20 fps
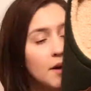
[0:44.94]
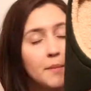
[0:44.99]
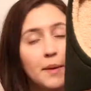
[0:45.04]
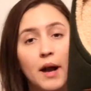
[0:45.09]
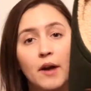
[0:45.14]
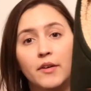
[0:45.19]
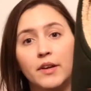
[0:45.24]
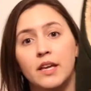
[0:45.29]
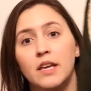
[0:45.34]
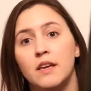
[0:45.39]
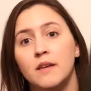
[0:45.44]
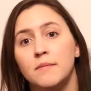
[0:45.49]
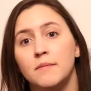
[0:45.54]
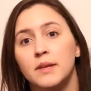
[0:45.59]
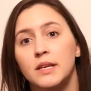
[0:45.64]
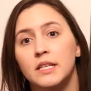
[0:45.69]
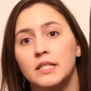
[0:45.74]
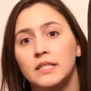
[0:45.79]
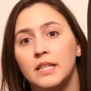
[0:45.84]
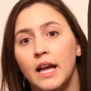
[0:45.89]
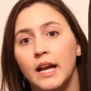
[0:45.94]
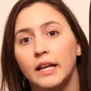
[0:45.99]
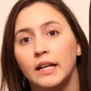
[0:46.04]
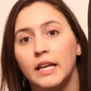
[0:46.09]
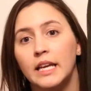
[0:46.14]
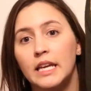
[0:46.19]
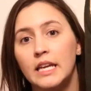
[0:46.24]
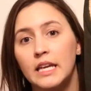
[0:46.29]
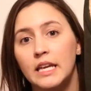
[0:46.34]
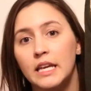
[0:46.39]
about him is that
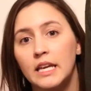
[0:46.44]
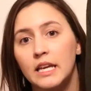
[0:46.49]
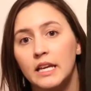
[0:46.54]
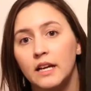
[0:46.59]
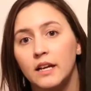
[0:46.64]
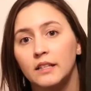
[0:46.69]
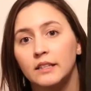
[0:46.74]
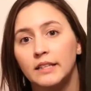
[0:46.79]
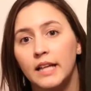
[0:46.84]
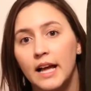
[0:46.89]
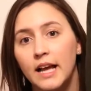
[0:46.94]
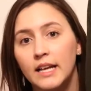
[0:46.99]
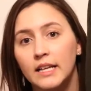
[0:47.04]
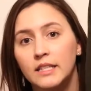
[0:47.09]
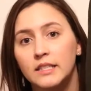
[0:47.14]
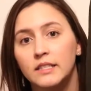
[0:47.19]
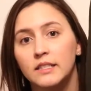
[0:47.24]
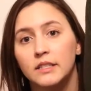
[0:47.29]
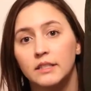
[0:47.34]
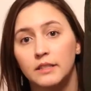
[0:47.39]
he collects